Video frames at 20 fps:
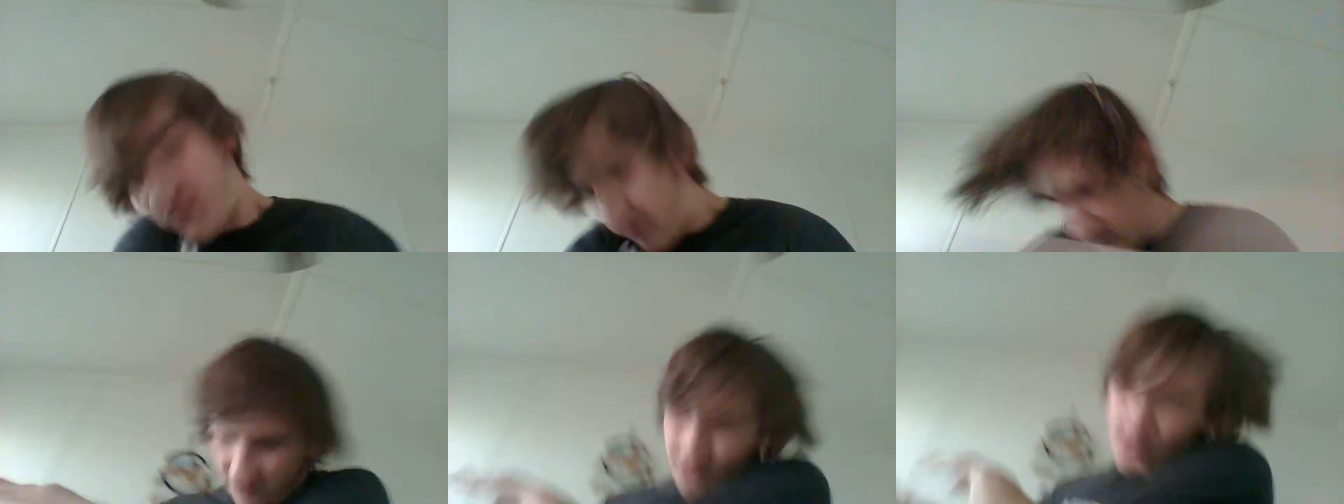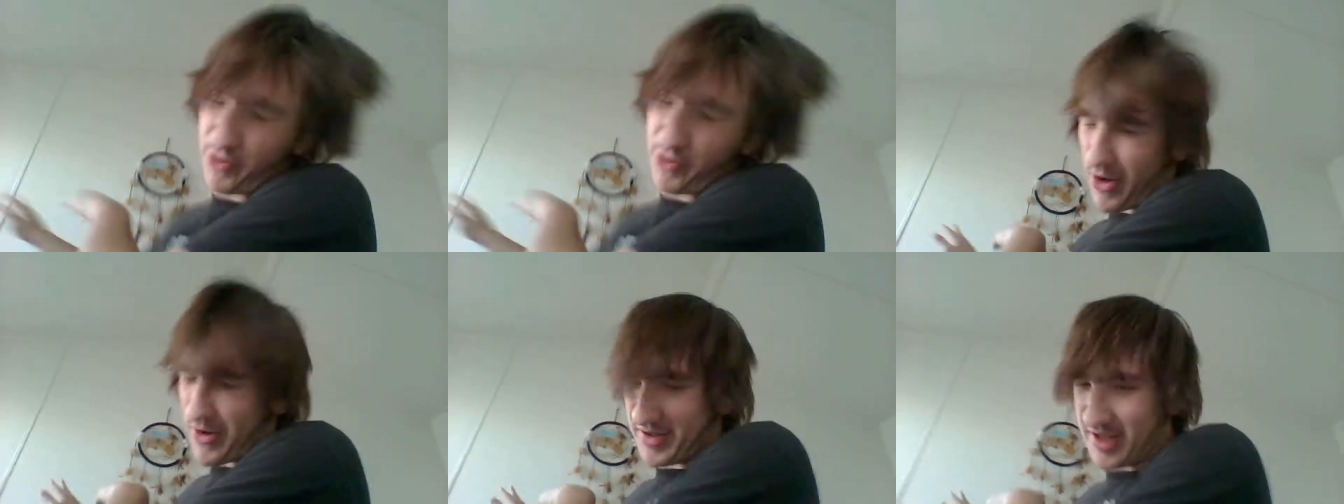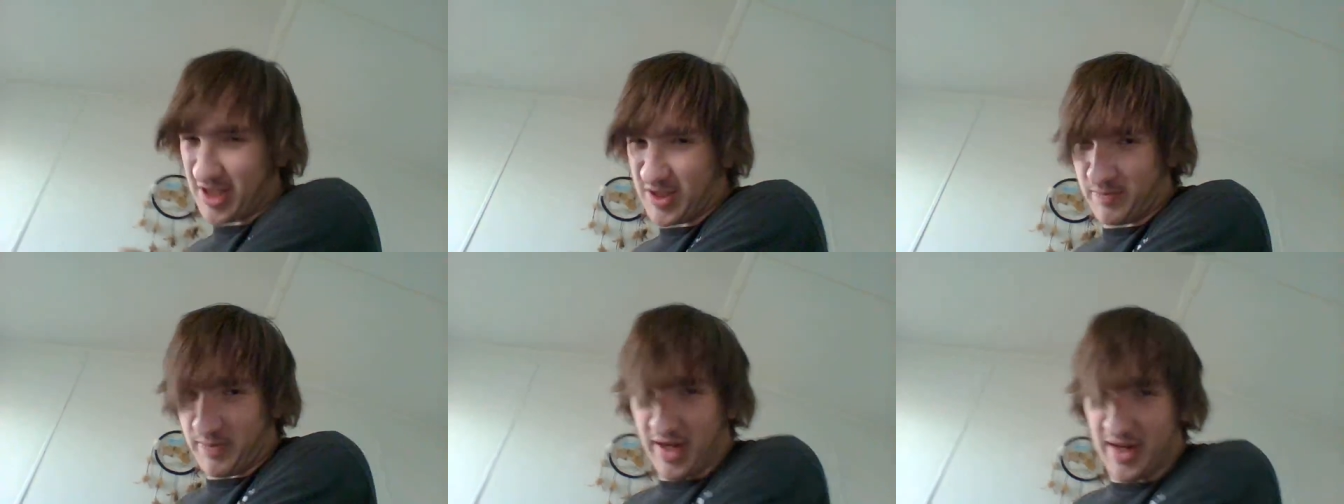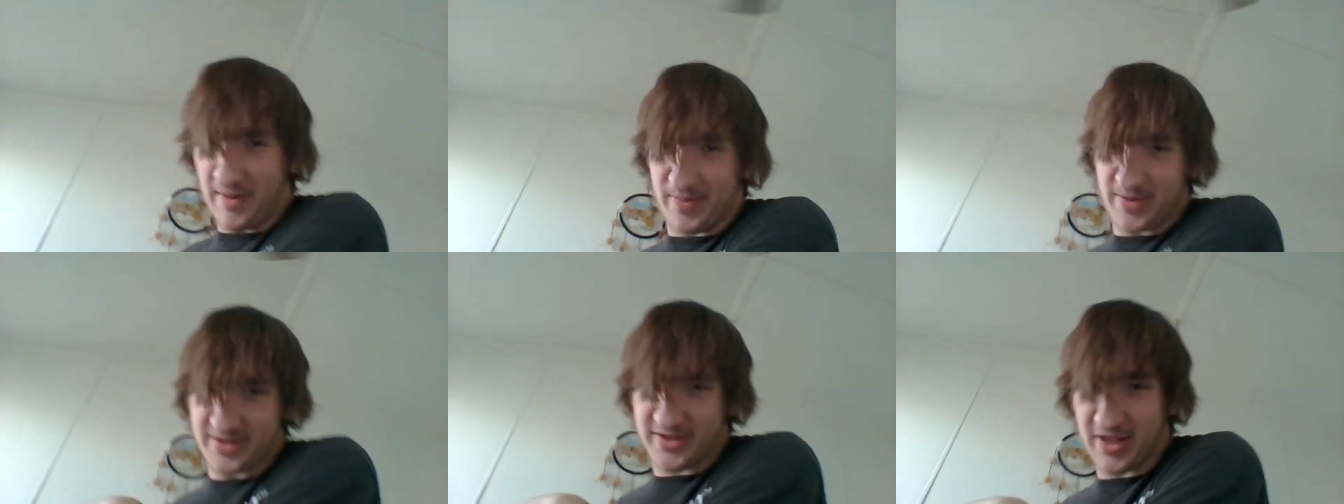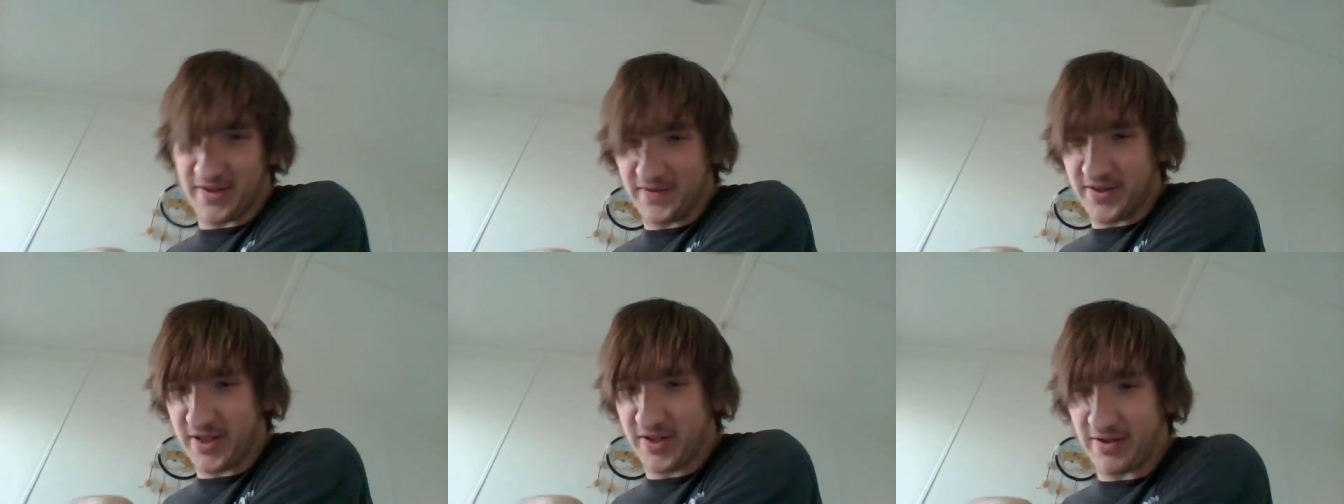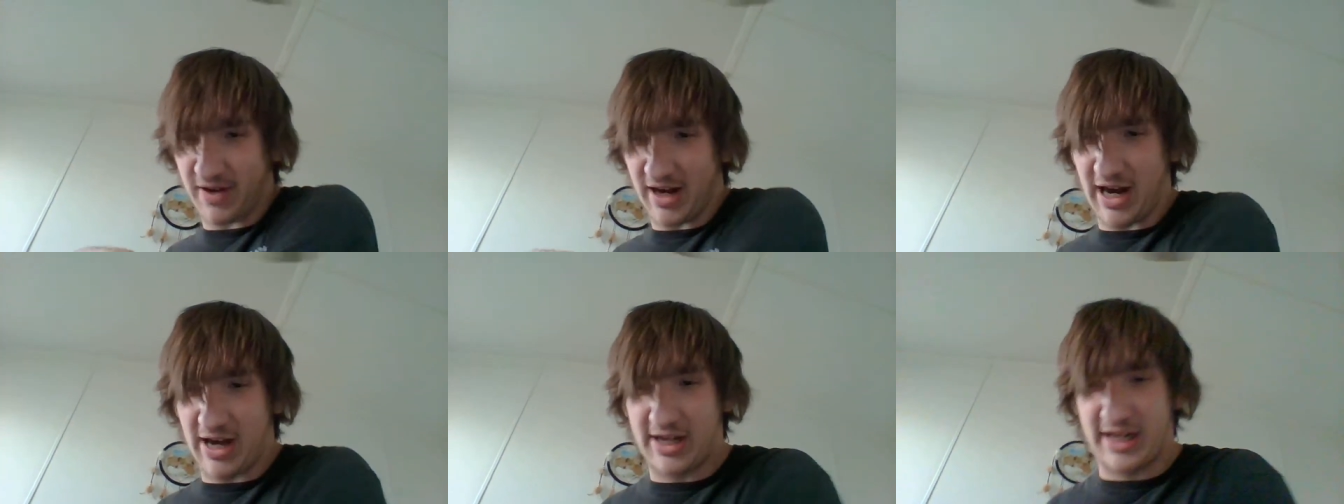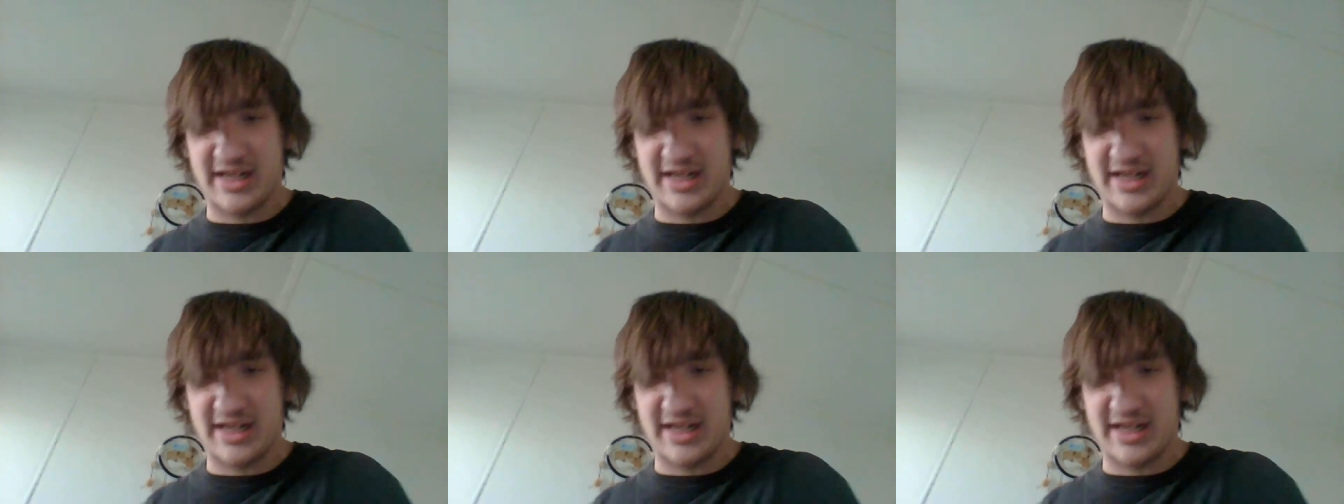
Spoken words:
throws his papers off the ground,